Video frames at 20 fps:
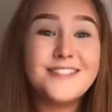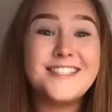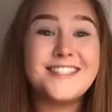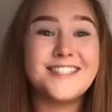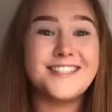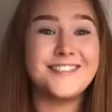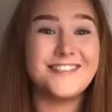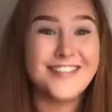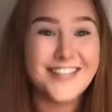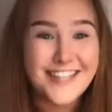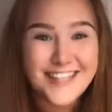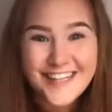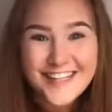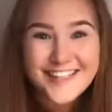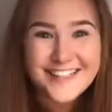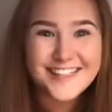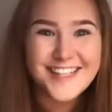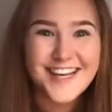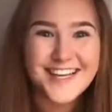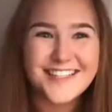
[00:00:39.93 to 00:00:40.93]
which is really
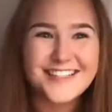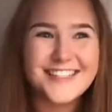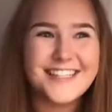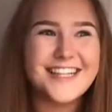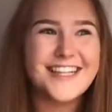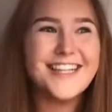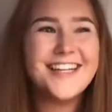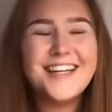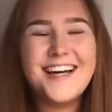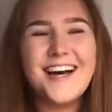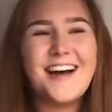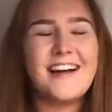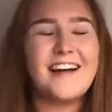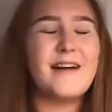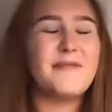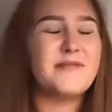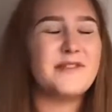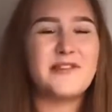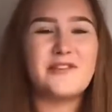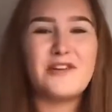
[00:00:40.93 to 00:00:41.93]
exciting. I
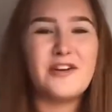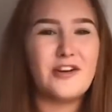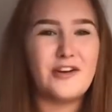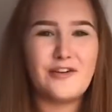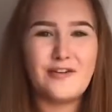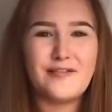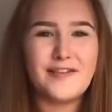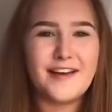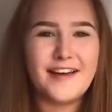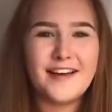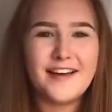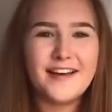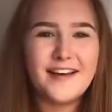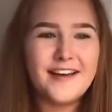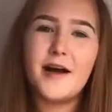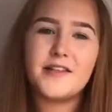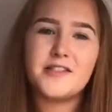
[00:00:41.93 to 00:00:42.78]
absolutely love it.